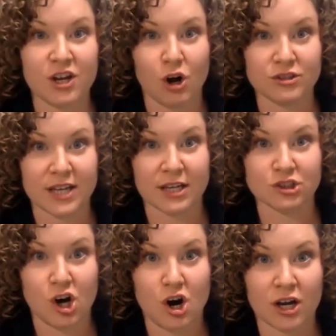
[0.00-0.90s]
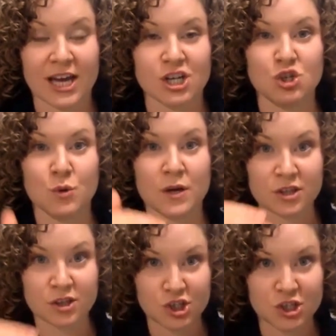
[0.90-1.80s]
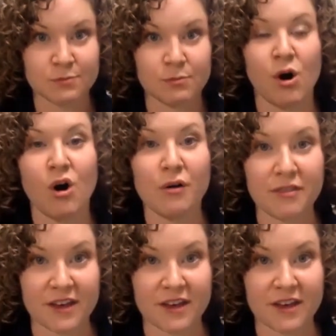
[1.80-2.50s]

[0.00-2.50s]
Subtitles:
on their feet all day long and doing the small